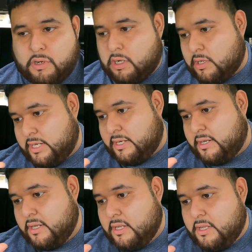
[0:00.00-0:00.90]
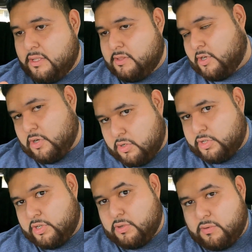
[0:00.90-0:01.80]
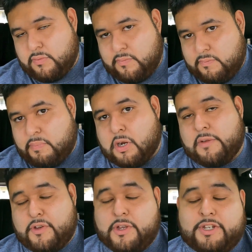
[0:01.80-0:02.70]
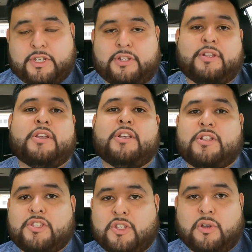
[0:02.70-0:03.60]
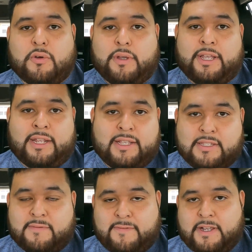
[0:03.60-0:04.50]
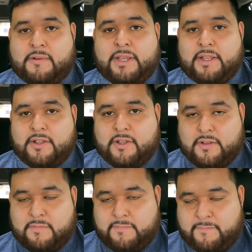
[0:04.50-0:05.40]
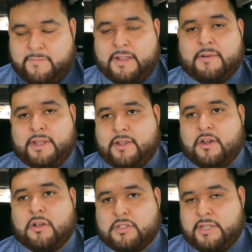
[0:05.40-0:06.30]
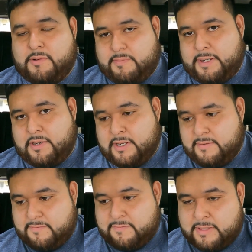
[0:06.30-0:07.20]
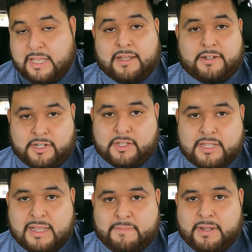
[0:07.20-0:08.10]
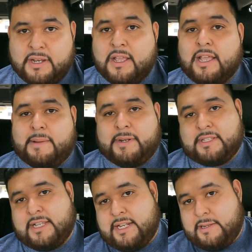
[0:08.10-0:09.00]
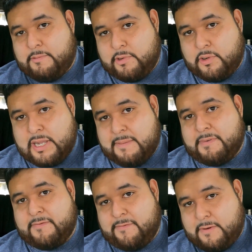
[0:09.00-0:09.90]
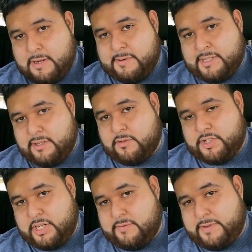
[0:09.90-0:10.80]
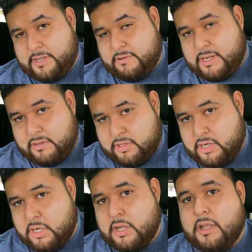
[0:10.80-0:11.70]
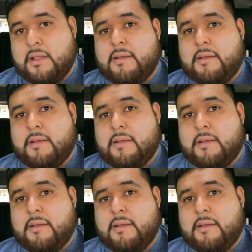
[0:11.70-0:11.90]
the rod, and there goes, you know, part of your engine. So it is a very, very costly repair if that does happen. I'm not saying it will happen for every single GM vehicle out there,